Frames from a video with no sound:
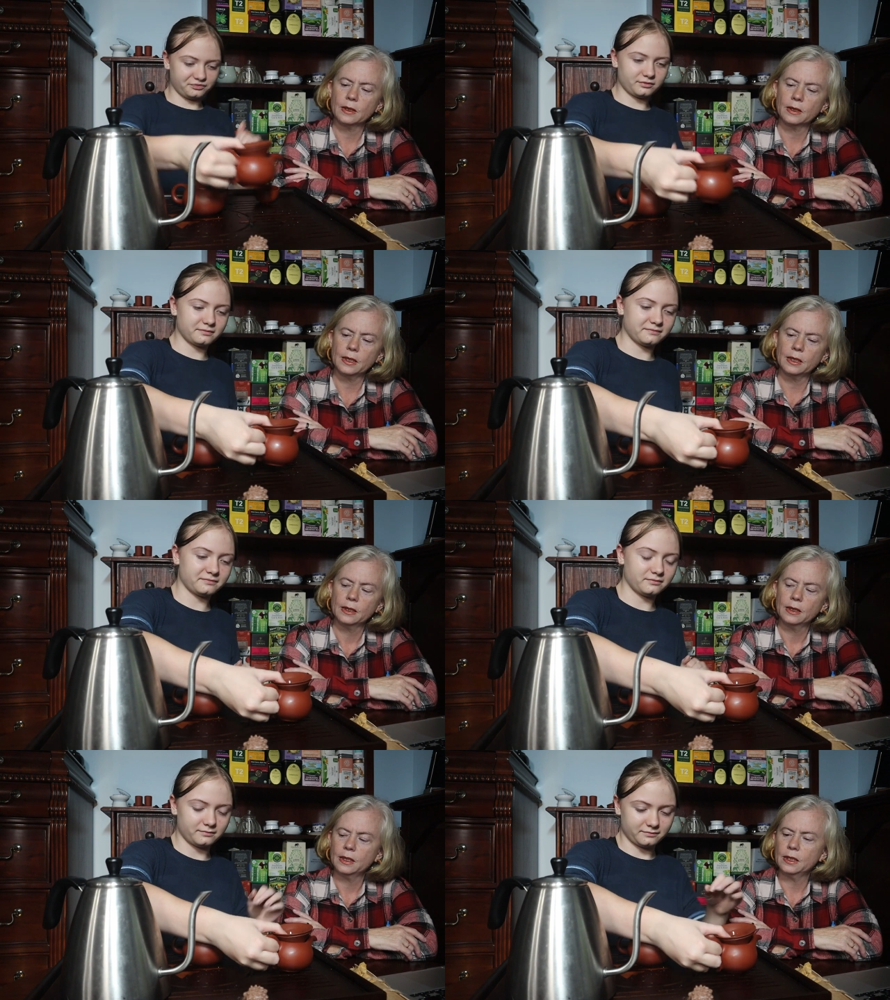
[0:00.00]
Speaker 1: All right,
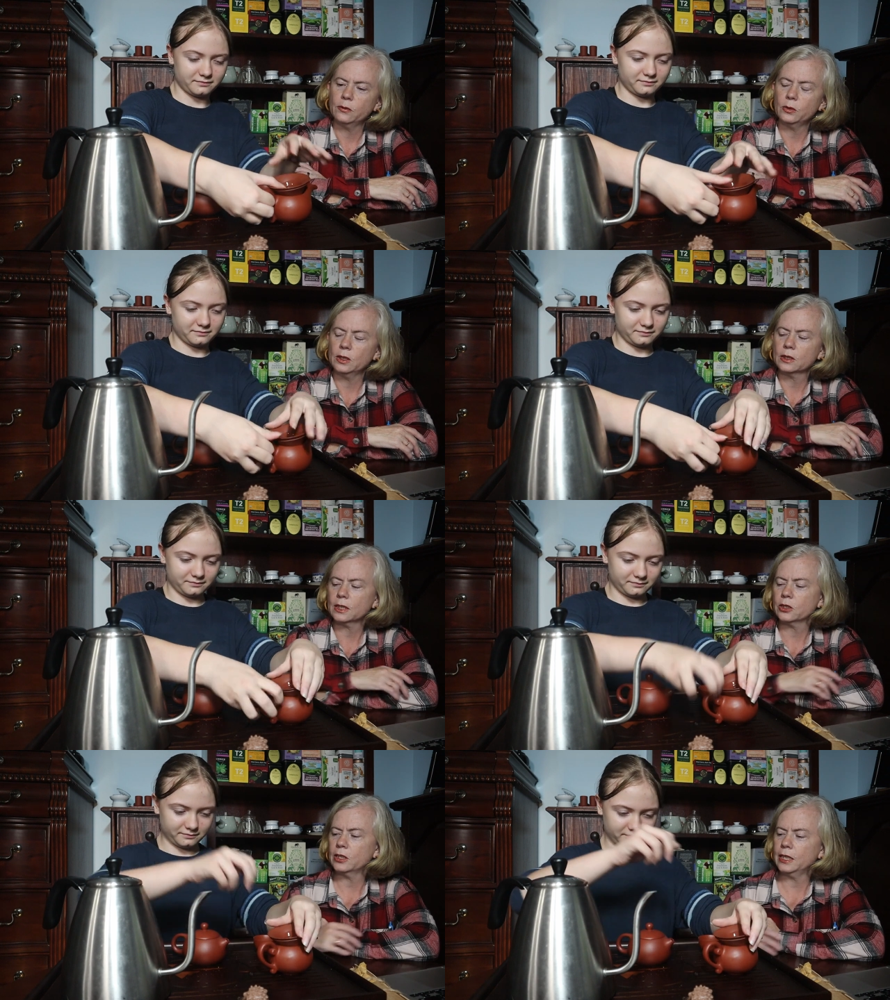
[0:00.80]
and if we look
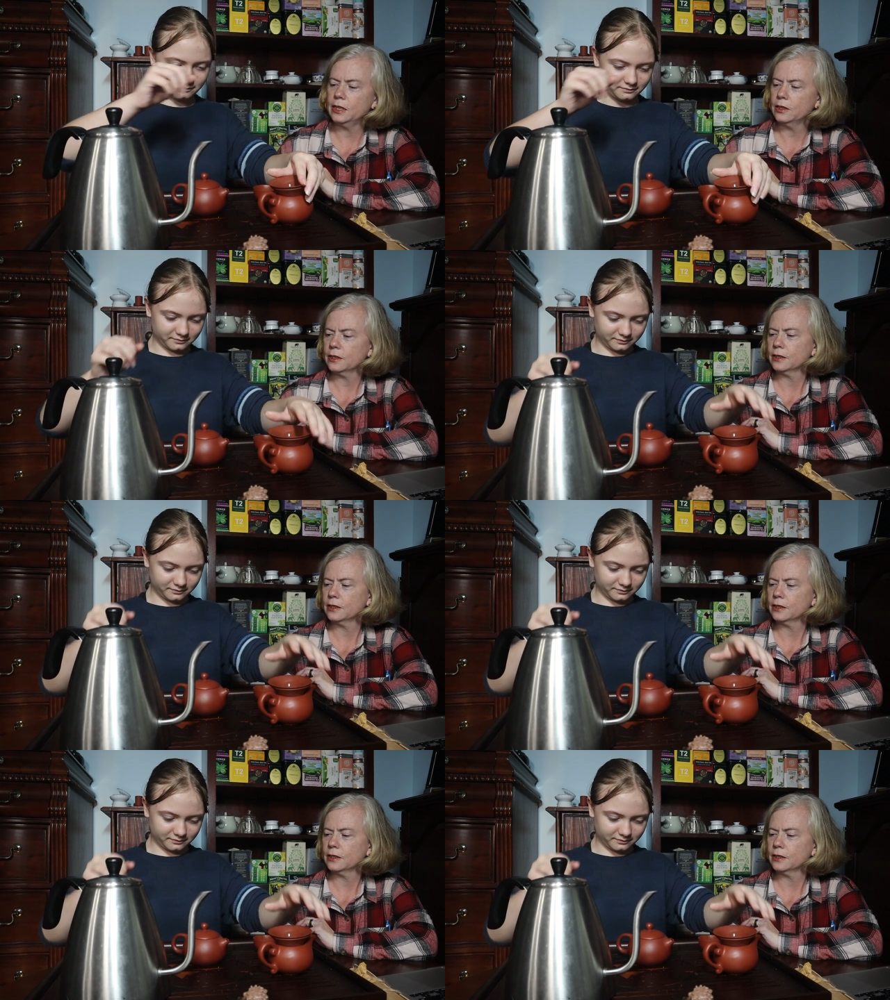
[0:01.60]
underneath,